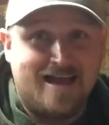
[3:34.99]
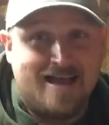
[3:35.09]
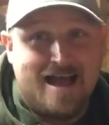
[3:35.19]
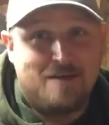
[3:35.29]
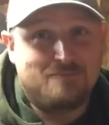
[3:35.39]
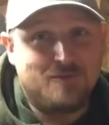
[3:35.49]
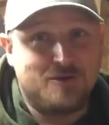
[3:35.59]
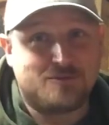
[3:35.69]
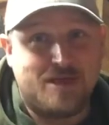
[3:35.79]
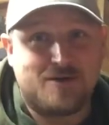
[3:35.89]
I'm
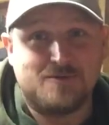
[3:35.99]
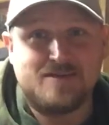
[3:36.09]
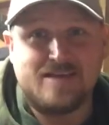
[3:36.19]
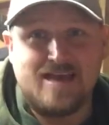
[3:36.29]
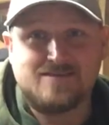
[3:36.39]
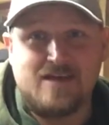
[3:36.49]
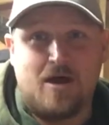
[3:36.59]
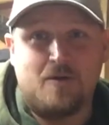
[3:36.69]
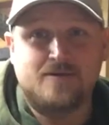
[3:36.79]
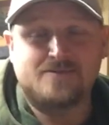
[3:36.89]
real tickled that
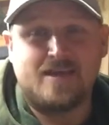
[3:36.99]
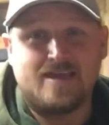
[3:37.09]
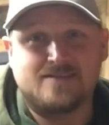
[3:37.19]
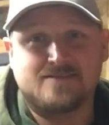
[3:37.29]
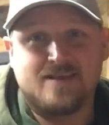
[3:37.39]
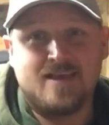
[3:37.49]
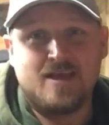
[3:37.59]
saw has